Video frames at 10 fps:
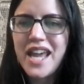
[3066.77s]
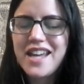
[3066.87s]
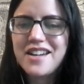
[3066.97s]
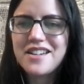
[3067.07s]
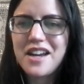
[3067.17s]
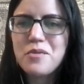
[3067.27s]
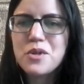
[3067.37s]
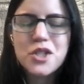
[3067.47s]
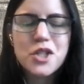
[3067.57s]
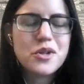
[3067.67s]
And I
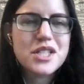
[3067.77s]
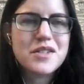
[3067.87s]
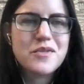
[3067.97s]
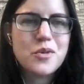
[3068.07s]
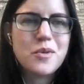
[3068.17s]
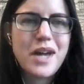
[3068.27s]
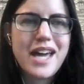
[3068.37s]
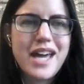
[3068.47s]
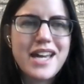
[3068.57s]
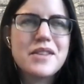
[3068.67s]
was curious if you
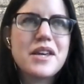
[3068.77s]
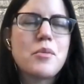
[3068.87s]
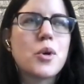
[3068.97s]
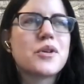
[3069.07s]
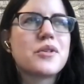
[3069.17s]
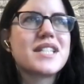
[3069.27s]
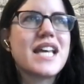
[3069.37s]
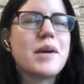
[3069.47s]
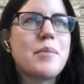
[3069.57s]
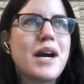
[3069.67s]
had anything more to
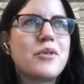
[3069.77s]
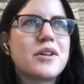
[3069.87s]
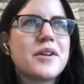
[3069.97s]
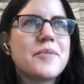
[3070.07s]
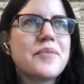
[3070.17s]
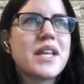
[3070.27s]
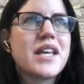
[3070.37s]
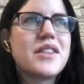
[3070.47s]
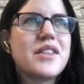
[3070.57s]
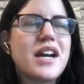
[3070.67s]
say about
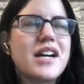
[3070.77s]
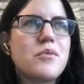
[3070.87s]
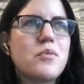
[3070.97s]
the